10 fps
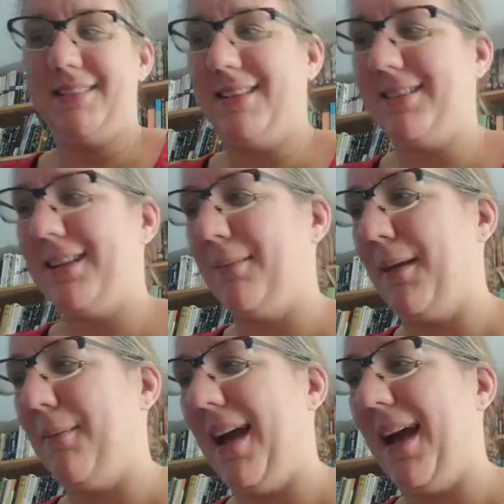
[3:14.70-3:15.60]

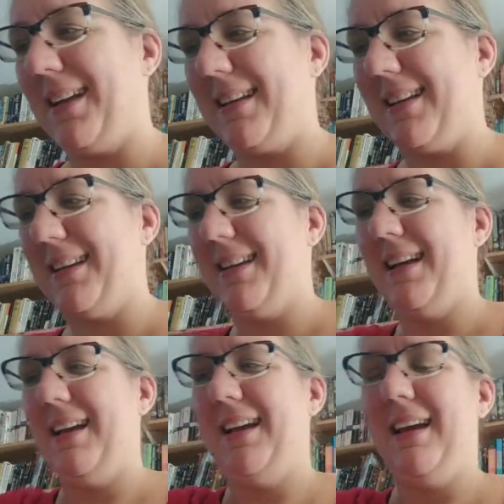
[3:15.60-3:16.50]
massaging me back
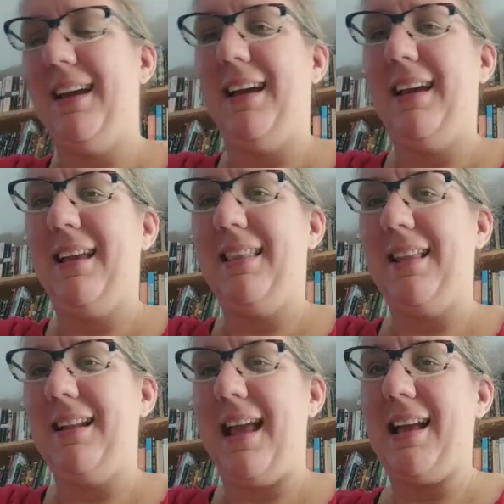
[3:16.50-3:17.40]

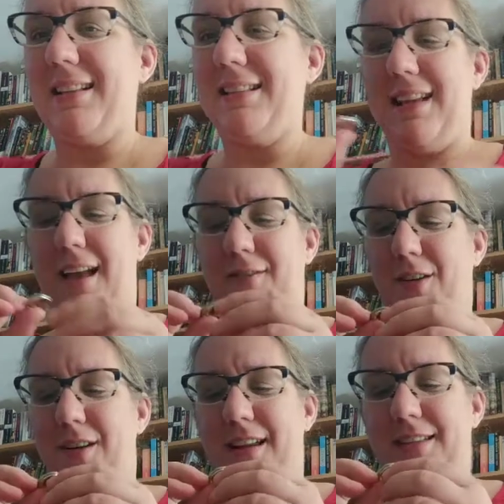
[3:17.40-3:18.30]
the next thing
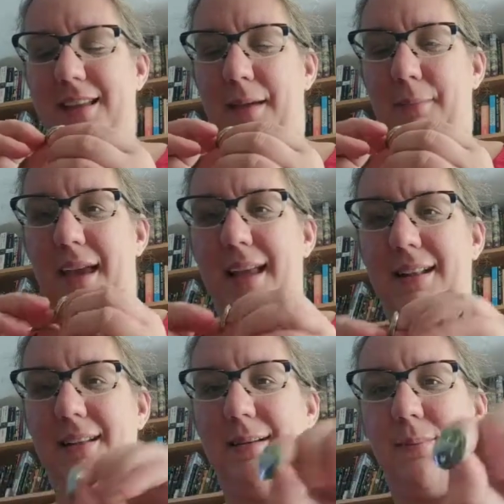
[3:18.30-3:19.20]
i've got is a
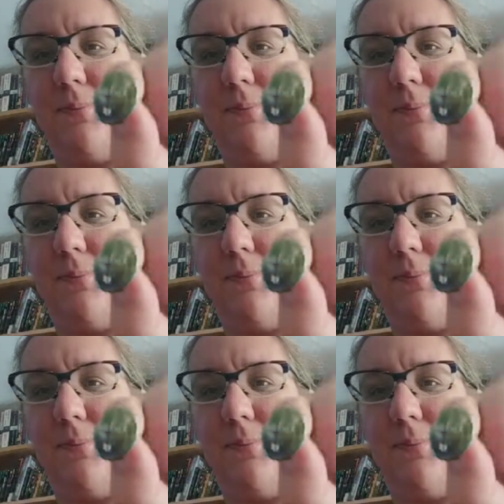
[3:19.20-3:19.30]
pin